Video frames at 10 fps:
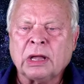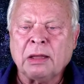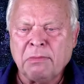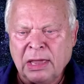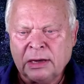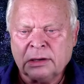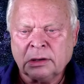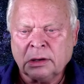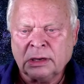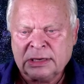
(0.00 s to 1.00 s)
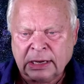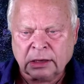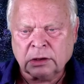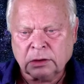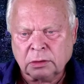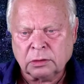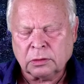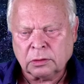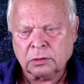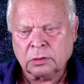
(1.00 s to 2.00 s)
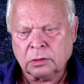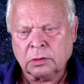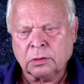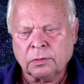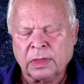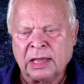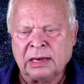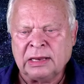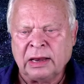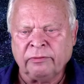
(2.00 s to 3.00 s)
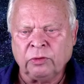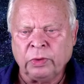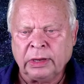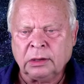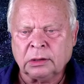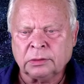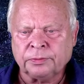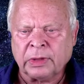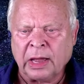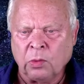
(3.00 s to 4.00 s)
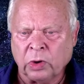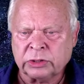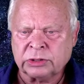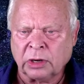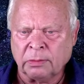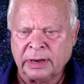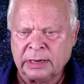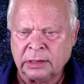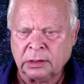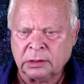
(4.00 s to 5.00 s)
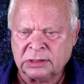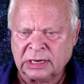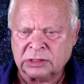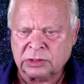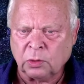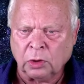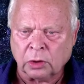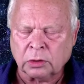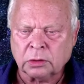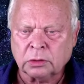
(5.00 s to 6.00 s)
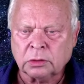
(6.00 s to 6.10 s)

I made a tick. And at the end of the week, I watched how many ticks there were.